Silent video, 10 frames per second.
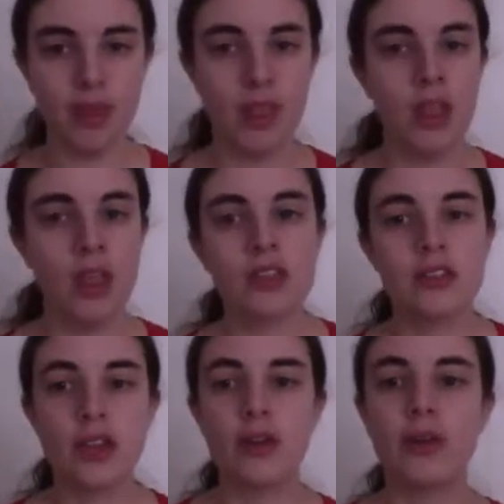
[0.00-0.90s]

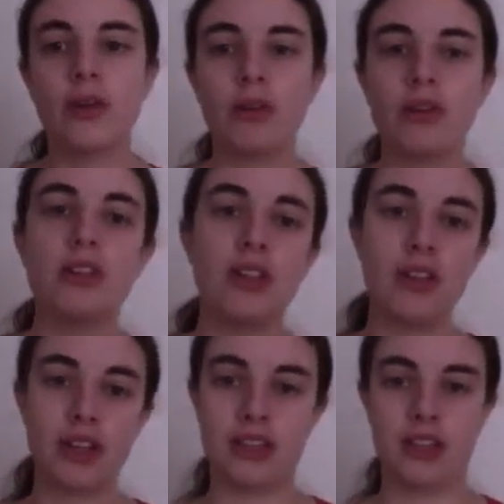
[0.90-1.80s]
So in order to look
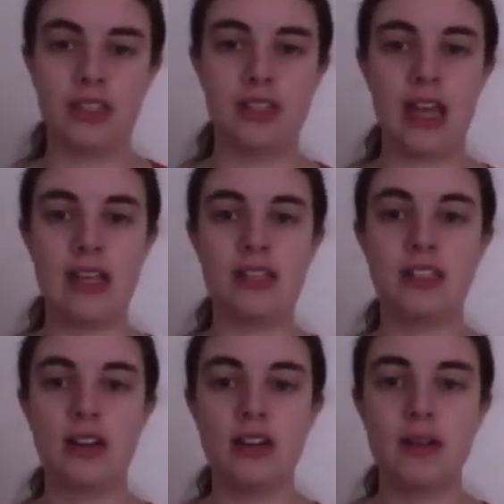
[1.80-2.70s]
at this, I
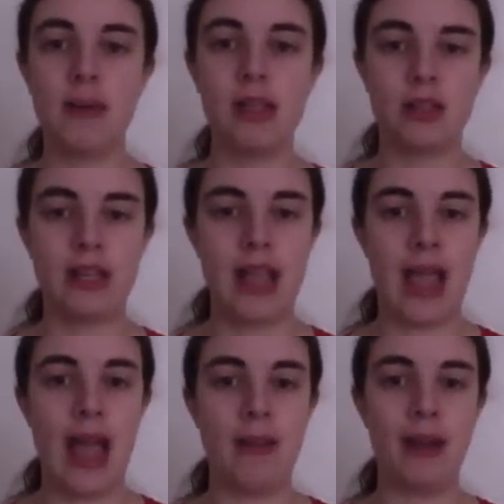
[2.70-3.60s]
started by looking at
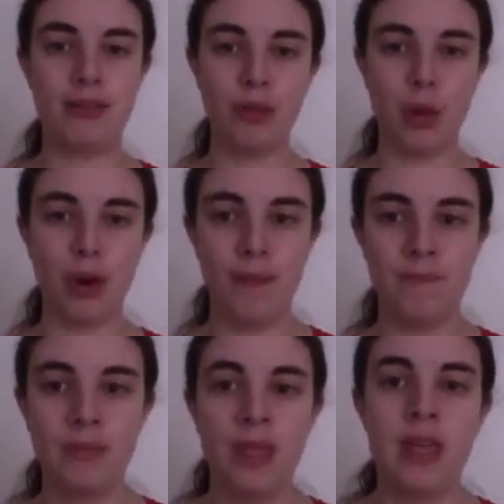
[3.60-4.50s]
my floor.
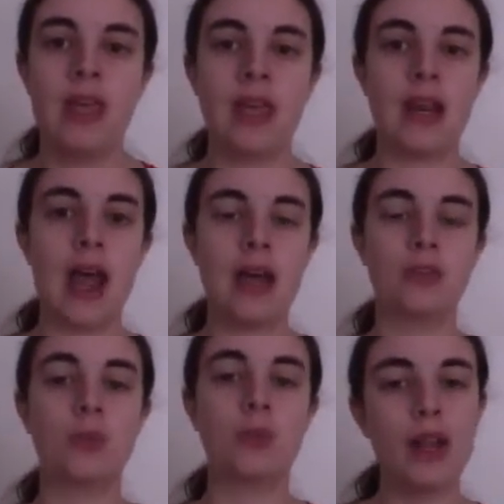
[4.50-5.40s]
It has
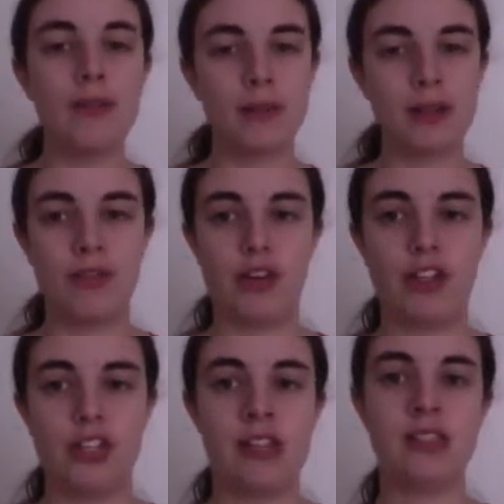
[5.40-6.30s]
1 big fridge
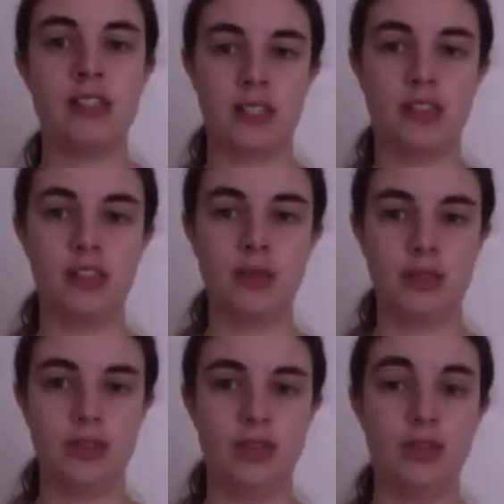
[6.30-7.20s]
and 6
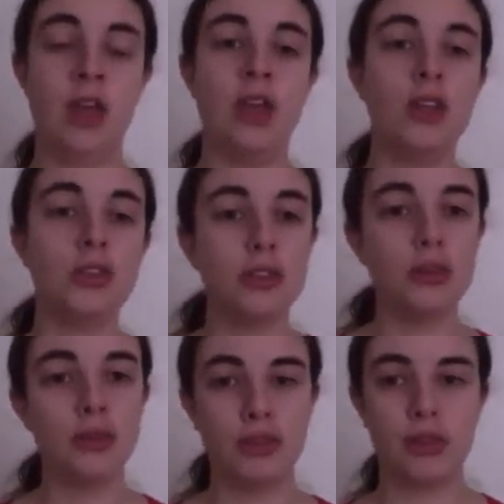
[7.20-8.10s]
students. 2 of
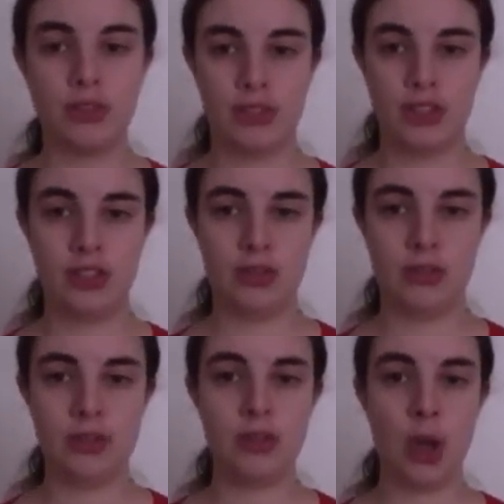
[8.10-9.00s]
those 6 students
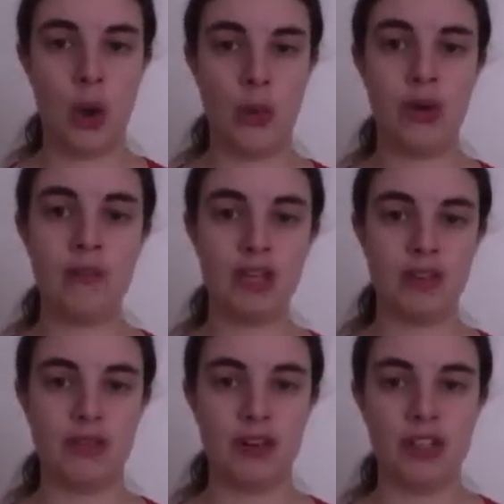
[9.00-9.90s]
own a mini
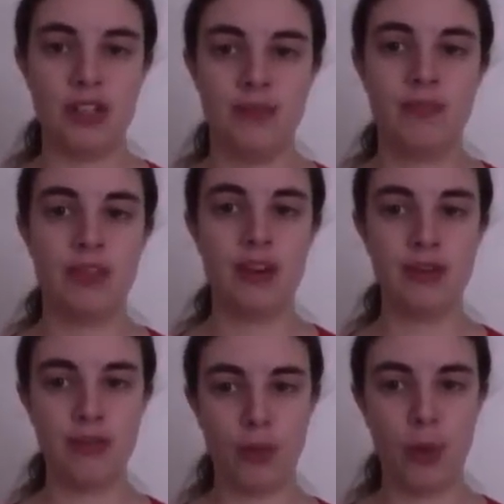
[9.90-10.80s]
fridge.
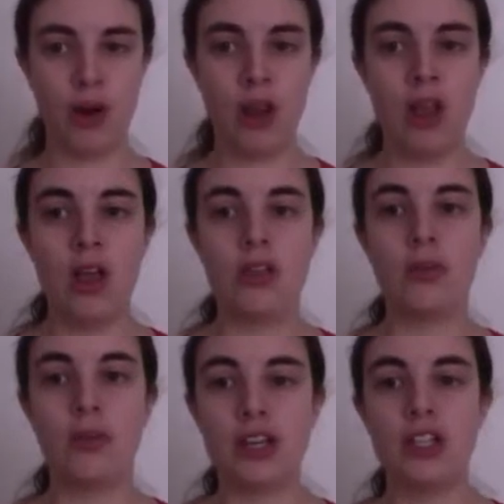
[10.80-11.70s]
Therefore, the
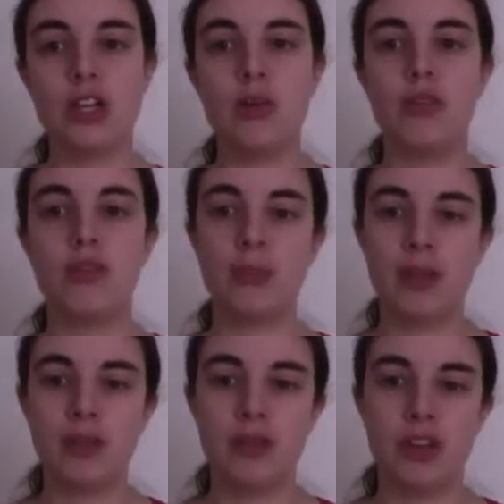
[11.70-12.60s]
ratio of big
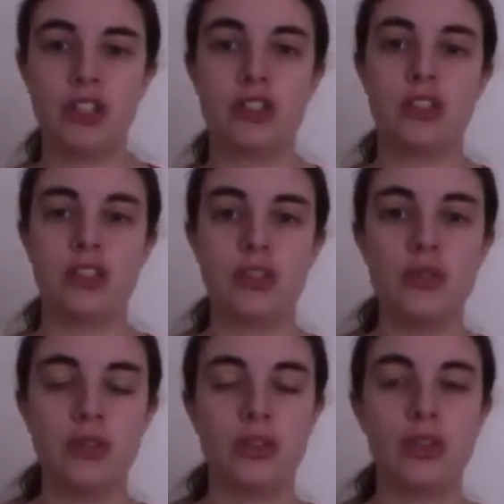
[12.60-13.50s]
fridges to
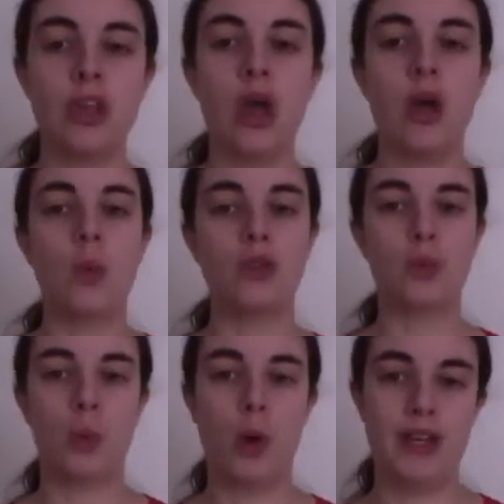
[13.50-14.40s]
students was
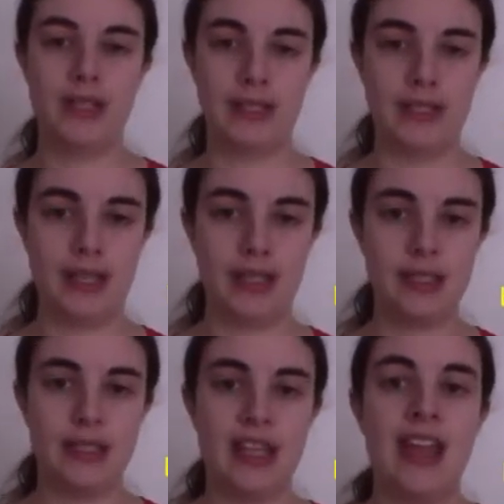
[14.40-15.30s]
1 to 6,
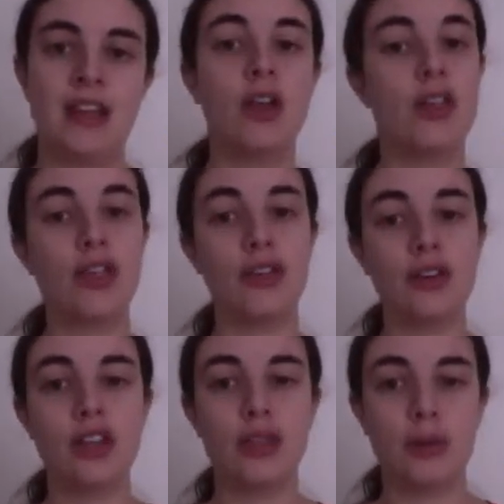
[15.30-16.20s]
and
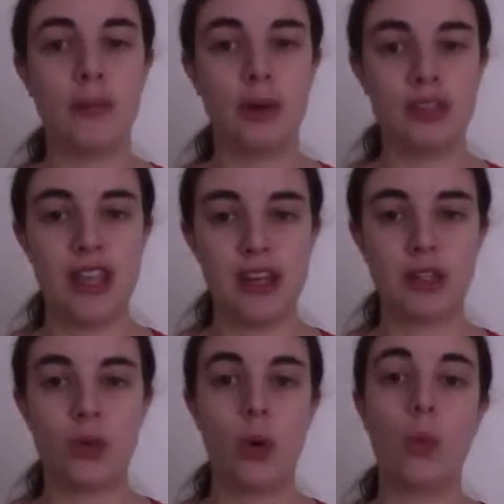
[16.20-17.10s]
33%, or
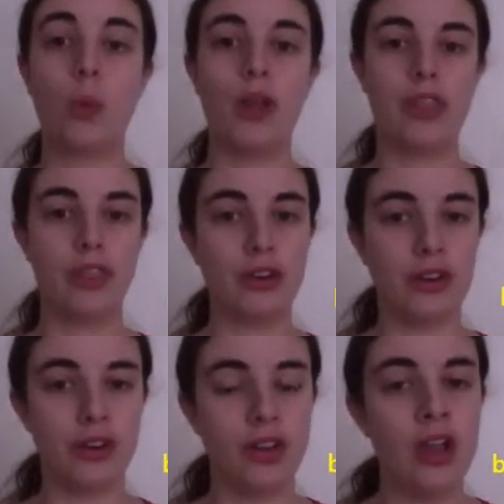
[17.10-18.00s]
1/3,
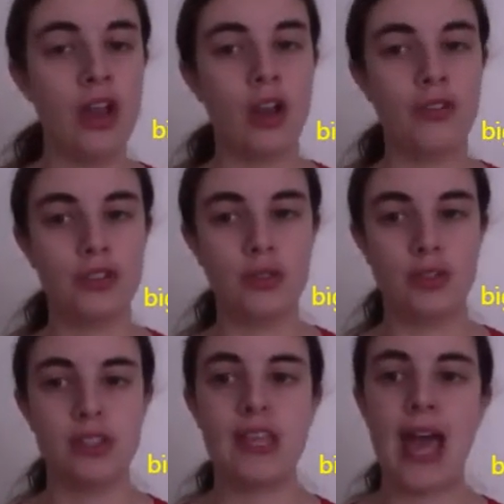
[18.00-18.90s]
of students
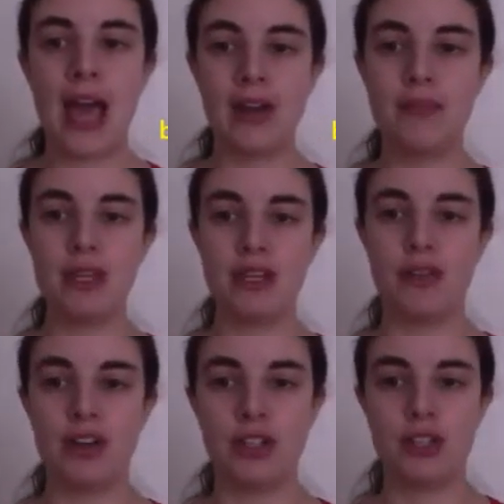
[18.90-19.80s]
had a mini fridge.